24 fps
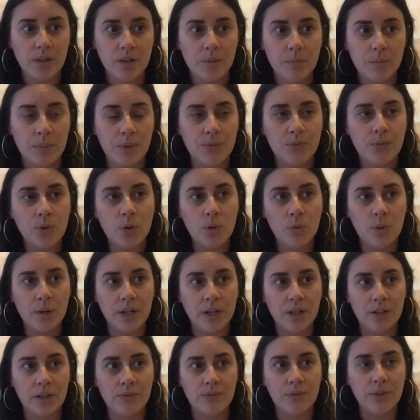Before,
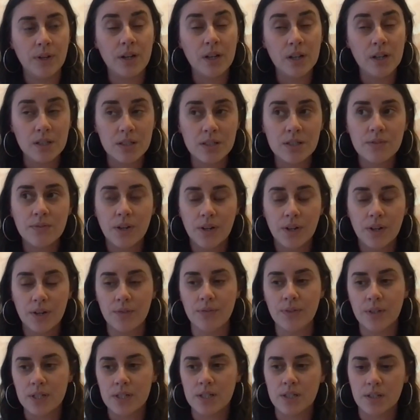when I very
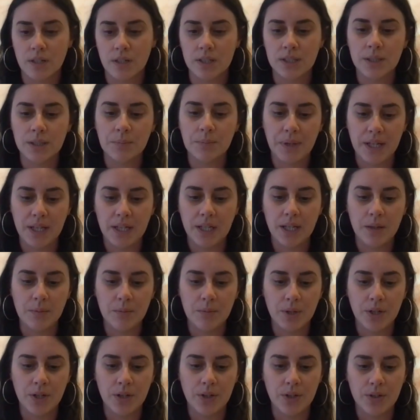first started making
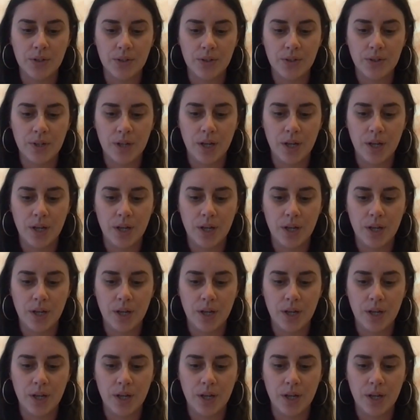my own,